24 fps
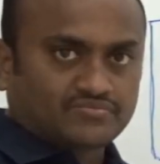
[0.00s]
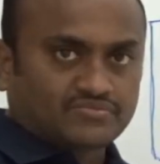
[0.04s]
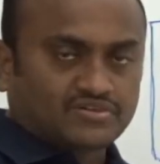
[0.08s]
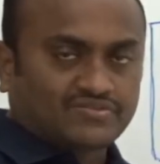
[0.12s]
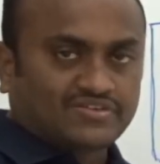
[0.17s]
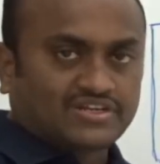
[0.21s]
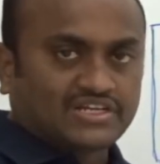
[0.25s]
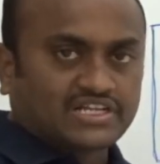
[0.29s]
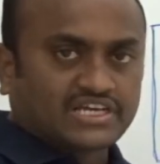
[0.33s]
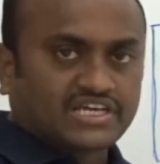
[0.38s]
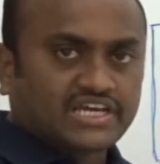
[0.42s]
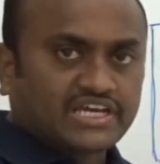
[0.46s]
We
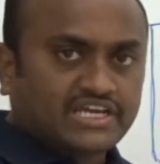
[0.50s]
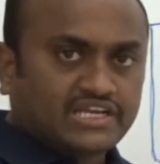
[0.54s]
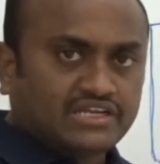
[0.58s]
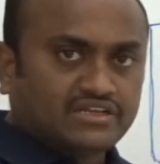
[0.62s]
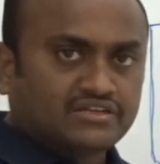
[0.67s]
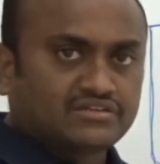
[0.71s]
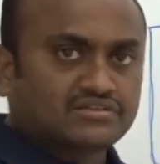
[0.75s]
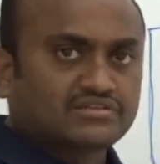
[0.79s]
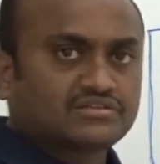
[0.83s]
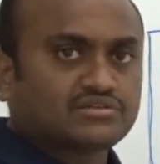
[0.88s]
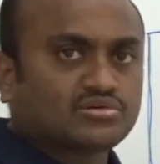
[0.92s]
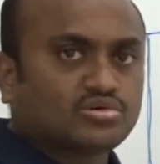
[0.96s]
will
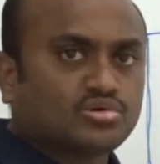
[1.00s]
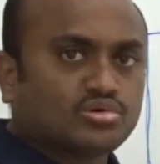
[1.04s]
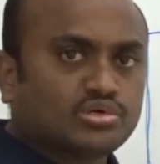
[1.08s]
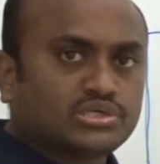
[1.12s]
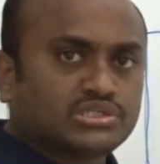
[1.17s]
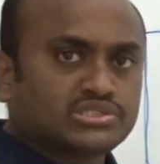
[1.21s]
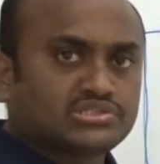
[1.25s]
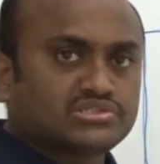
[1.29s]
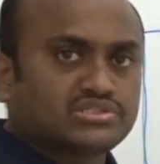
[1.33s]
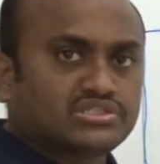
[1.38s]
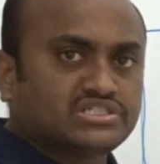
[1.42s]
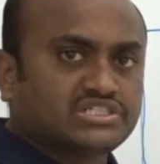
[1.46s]
again go
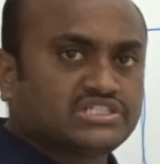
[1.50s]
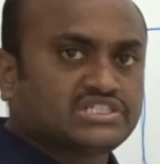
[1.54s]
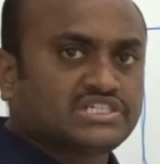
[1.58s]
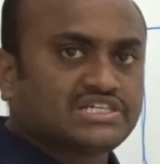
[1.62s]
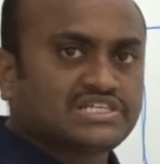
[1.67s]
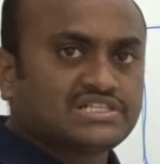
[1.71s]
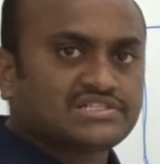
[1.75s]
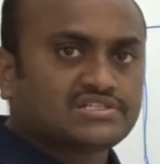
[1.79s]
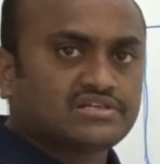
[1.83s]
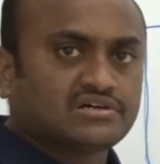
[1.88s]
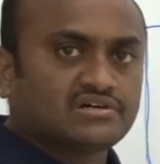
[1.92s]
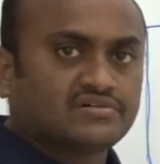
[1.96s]
into the
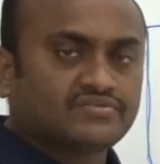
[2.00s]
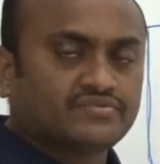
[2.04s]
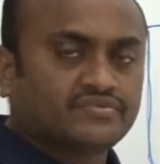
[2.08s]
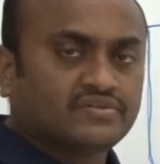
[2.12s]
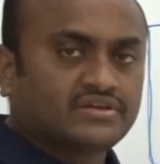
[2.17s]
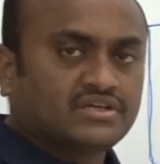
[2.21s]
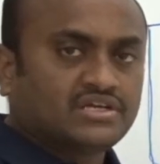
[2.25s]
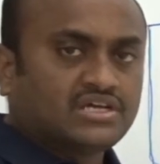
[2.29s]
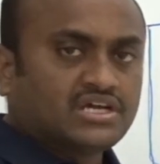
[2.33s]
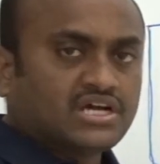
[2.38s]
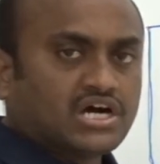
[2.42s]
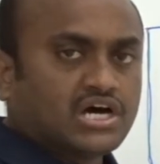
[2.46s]
details of